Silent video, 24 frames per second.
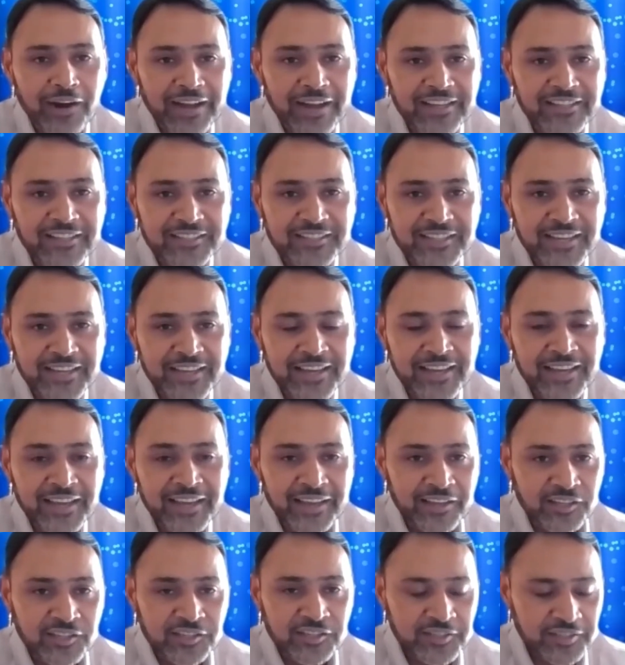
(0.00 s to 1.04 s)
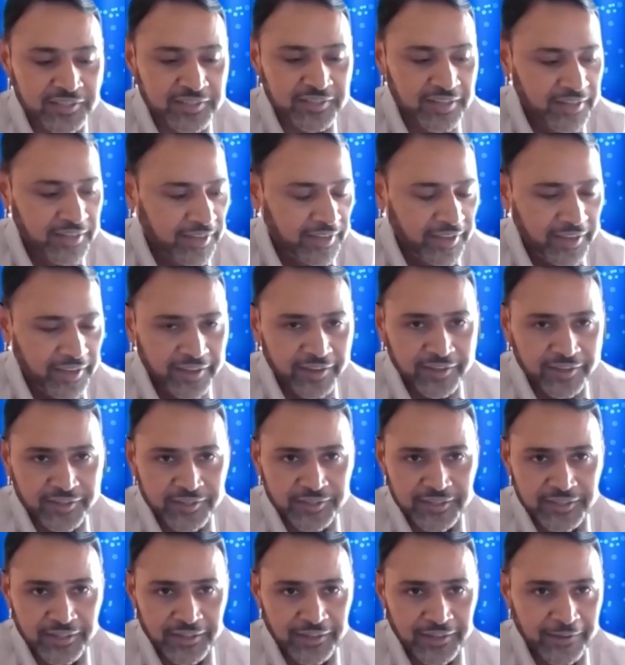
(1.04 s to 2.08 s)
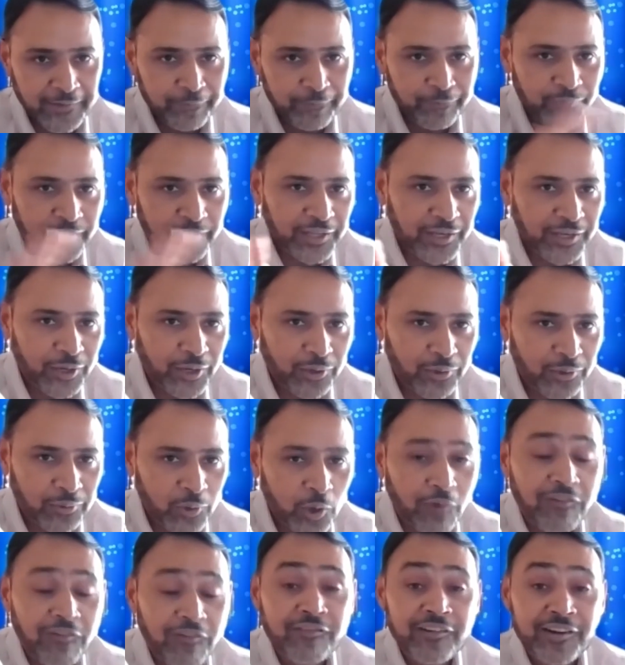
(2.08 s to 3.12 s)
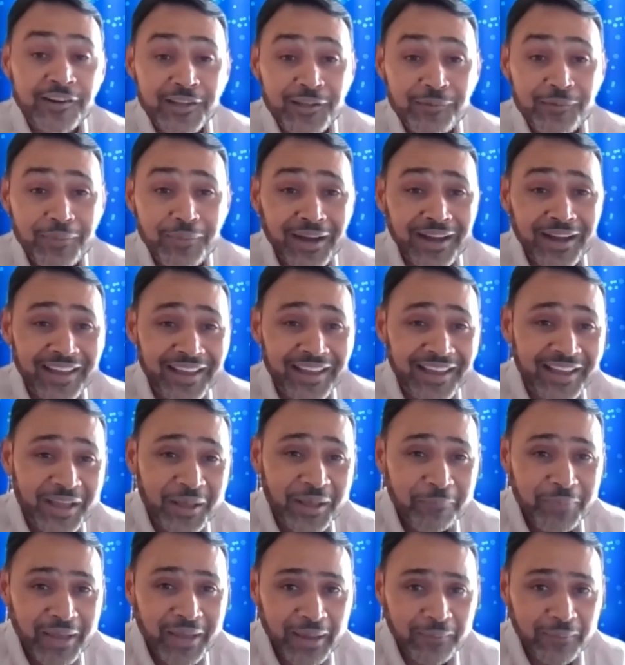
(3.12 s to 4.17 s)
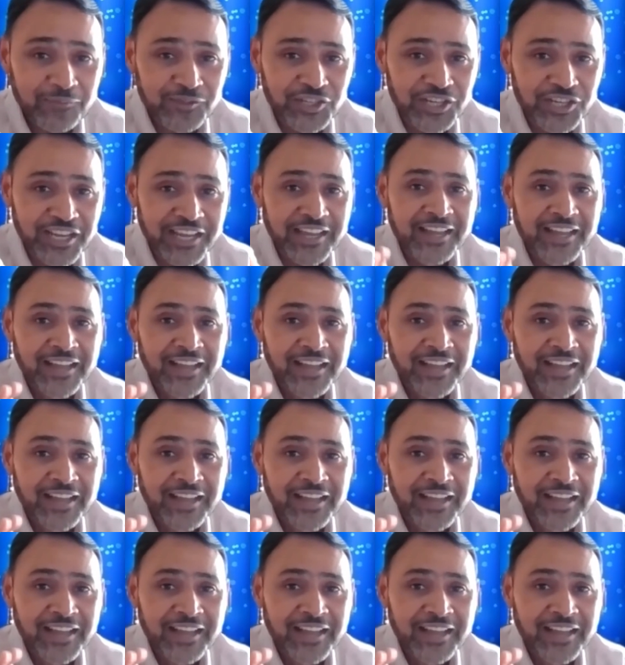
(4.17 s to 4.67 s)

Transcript: I say is overridden by PAPG.